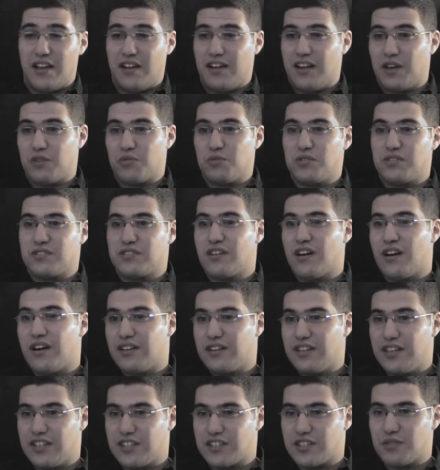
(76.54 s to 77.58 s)
like we saw
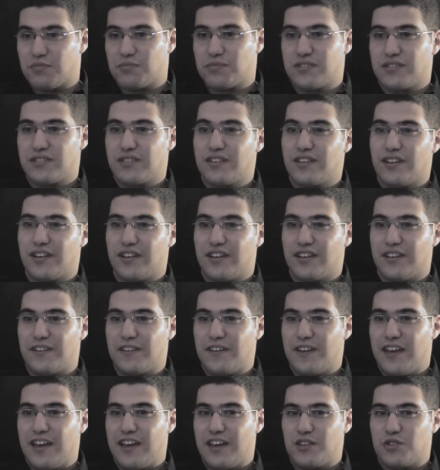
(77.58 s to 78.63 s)
in Egypt,
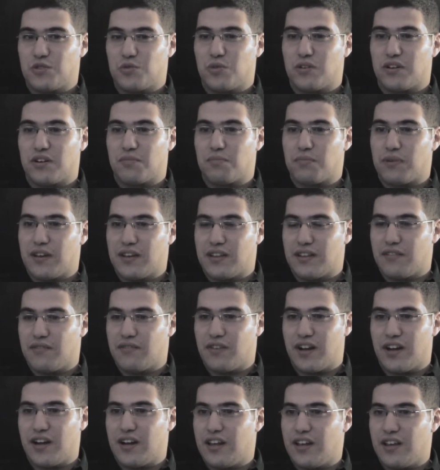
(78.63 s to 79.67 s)
Twitter played a
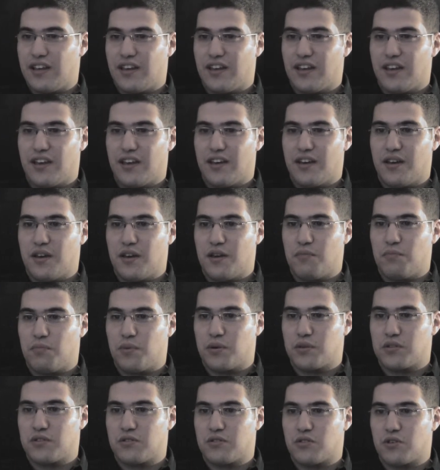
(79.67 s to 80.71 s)
very
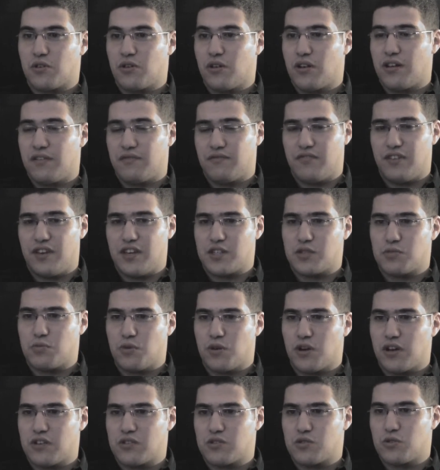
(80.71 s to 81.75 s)
important role, and
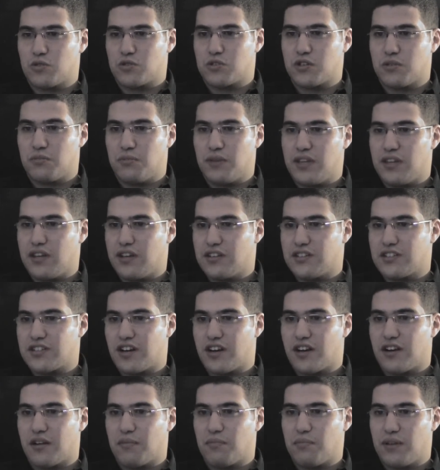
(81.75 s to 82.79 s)
Facebook and social media in
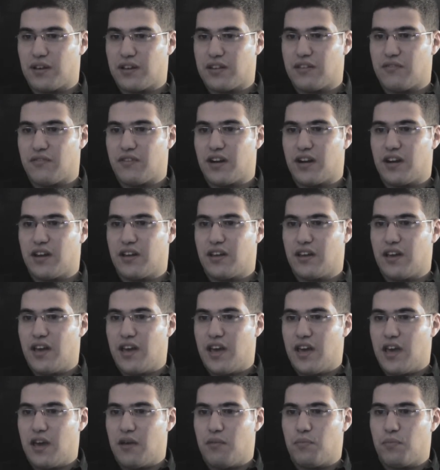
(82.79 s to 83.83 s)
general played a very
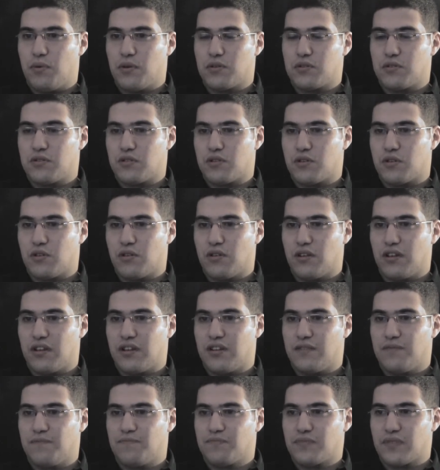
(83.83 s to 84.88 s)
important role
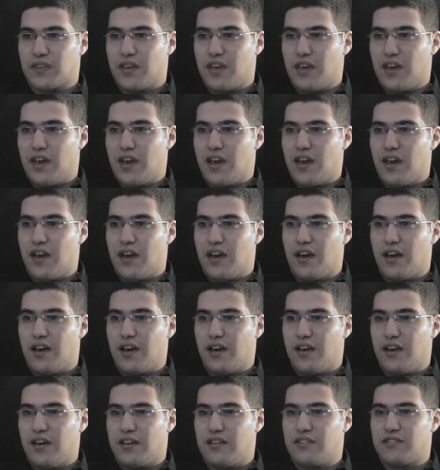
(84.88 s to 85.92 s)
in
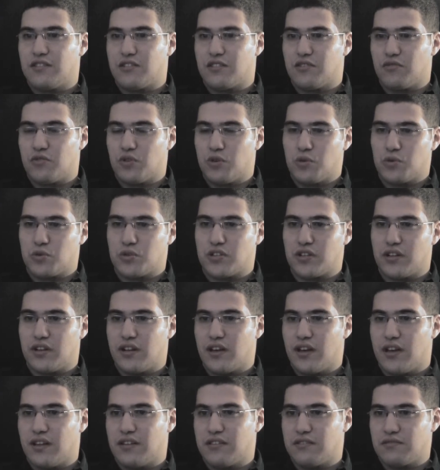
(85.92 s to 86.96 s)
the revolution,
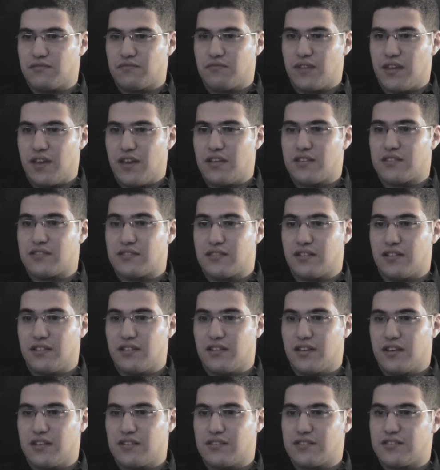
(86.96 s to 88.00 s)
and it still
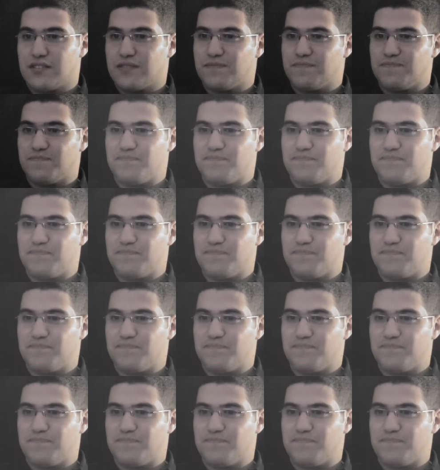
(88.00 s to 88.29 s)
does.